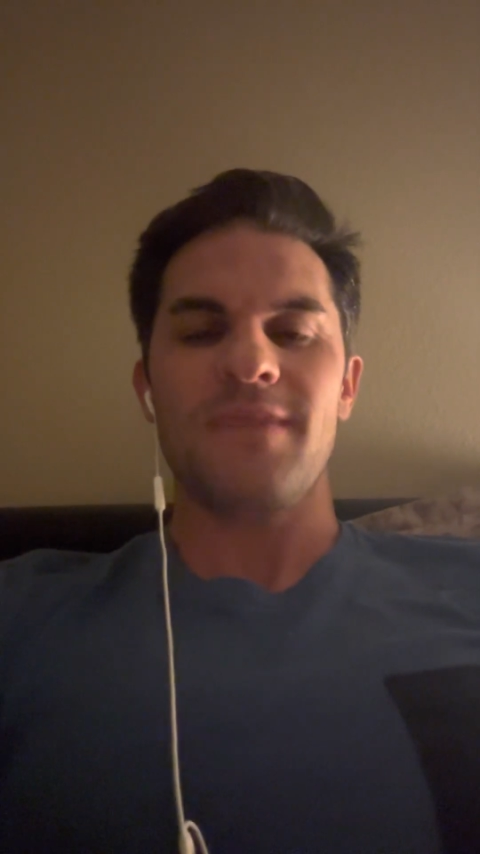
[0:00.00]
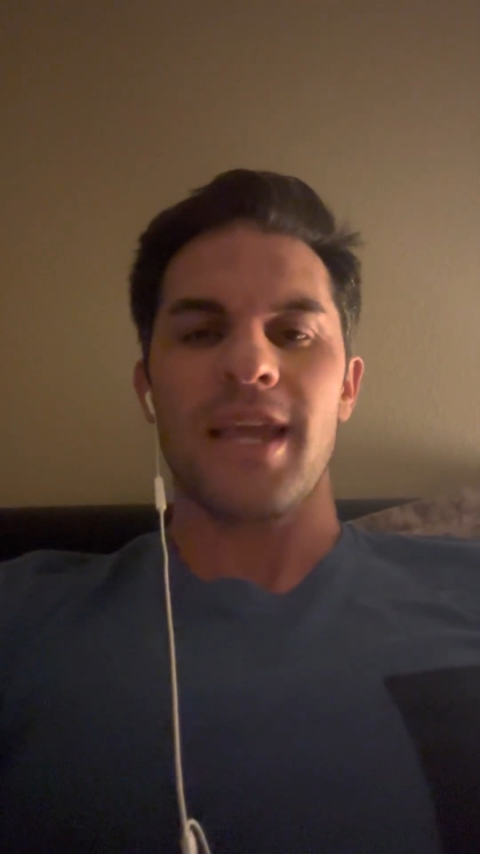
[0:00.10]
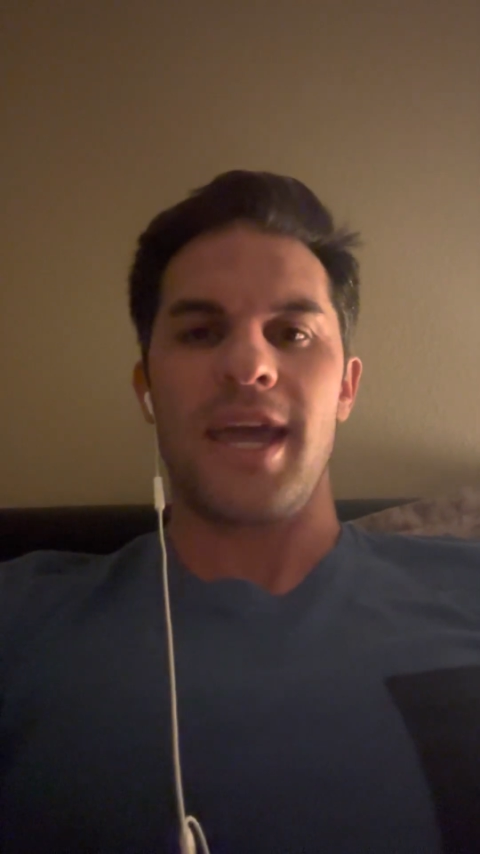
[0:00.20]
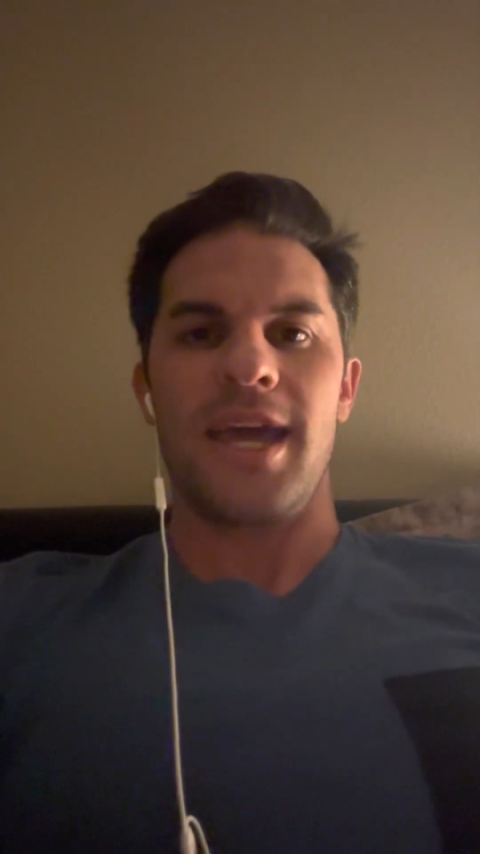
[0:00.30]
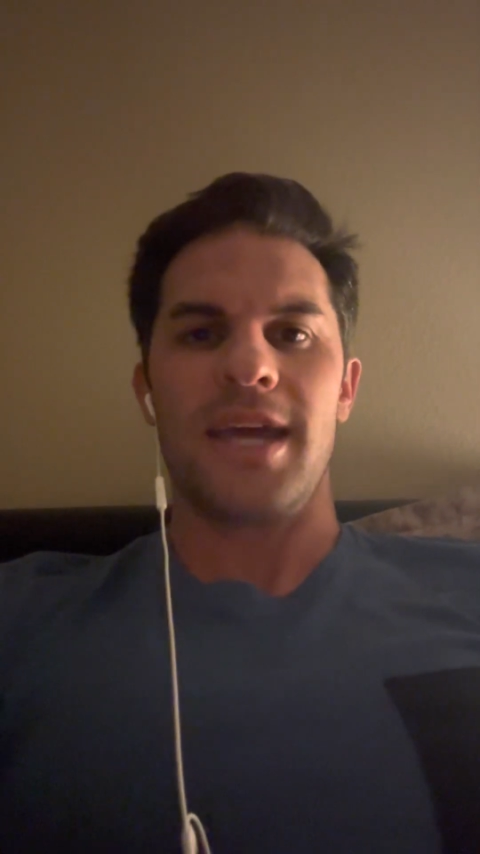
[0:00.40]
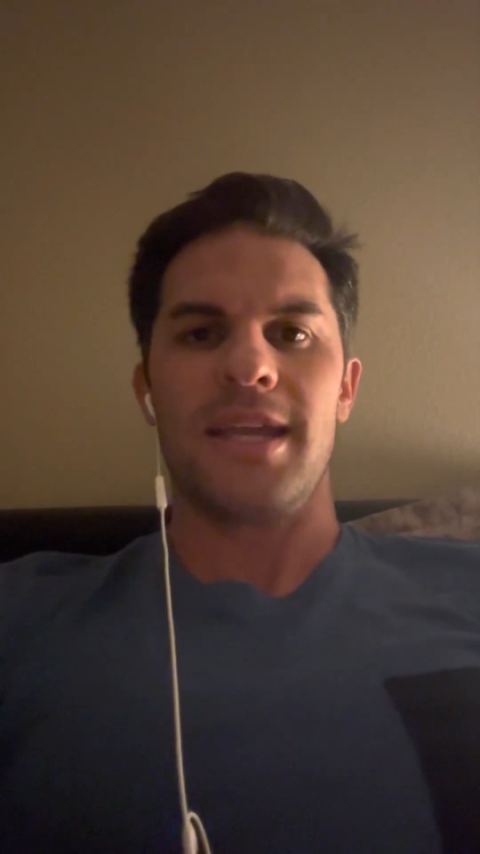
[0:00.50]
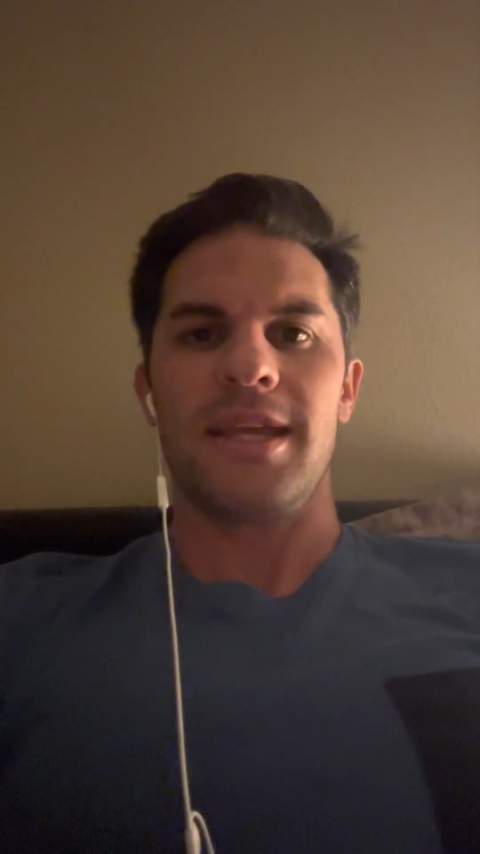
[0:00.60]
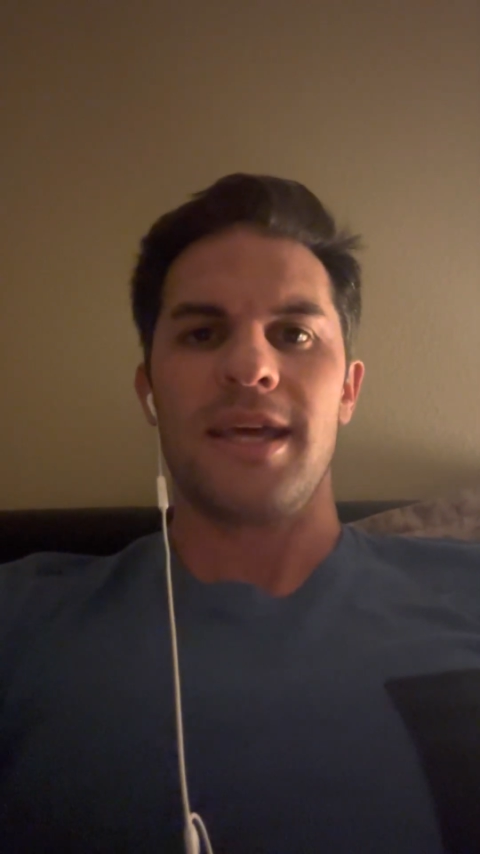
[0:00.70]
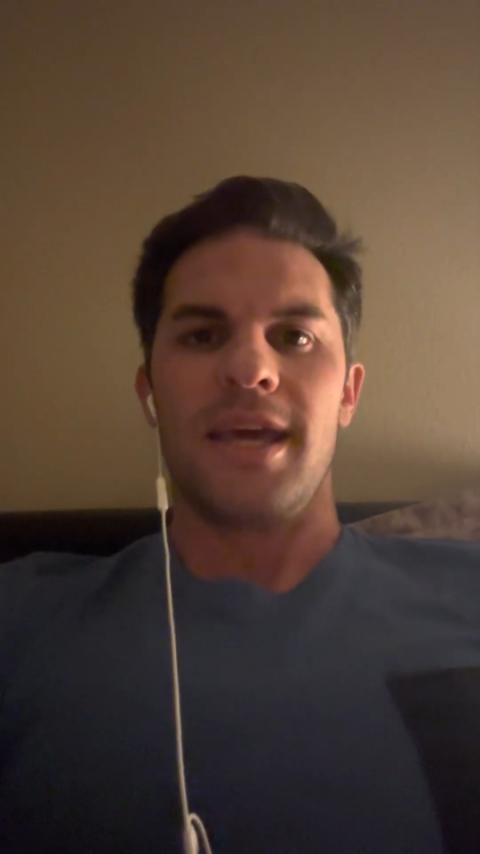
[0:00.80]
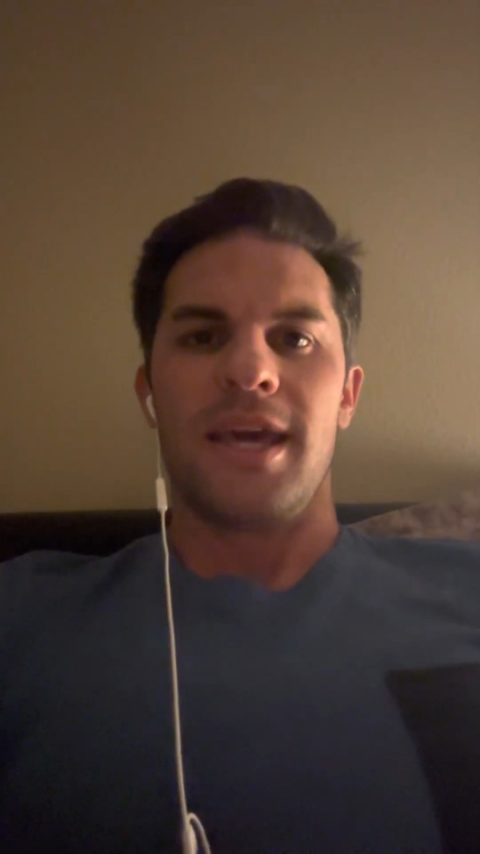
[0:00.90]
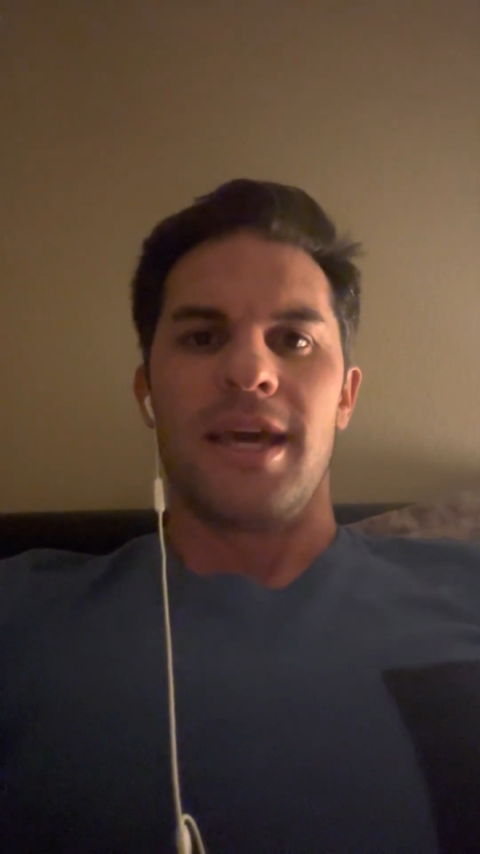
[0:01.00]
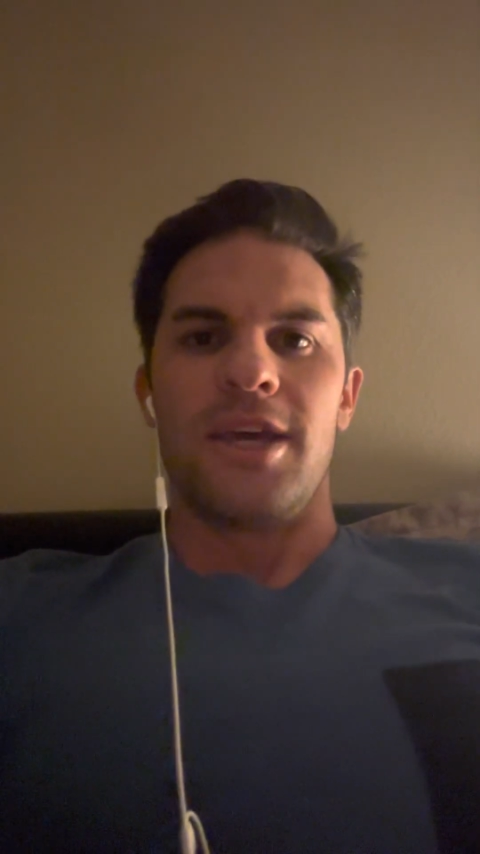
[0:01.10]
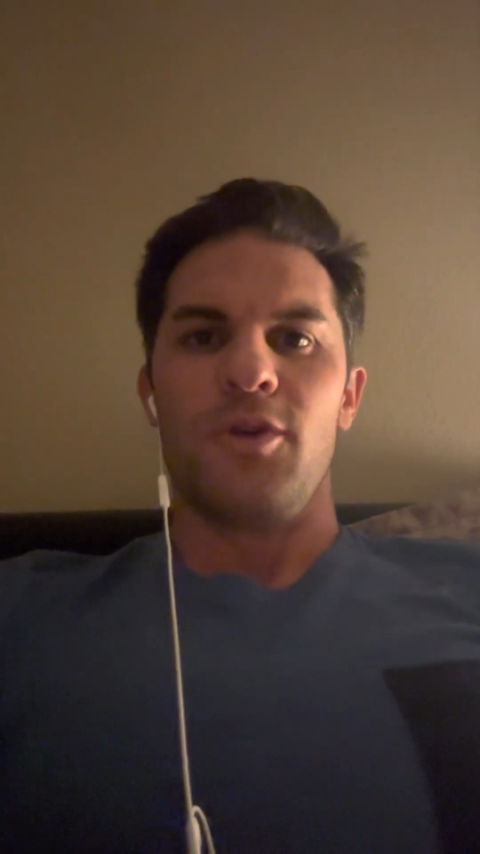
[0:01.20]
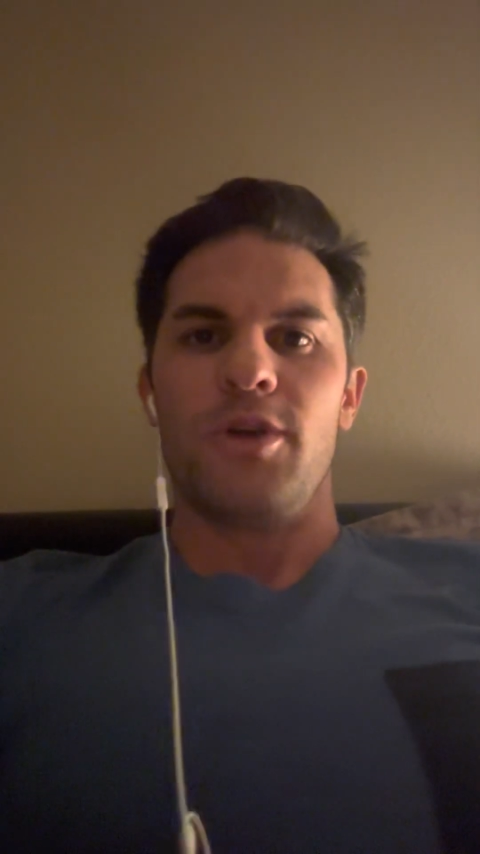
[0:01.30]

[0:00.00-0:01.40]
And who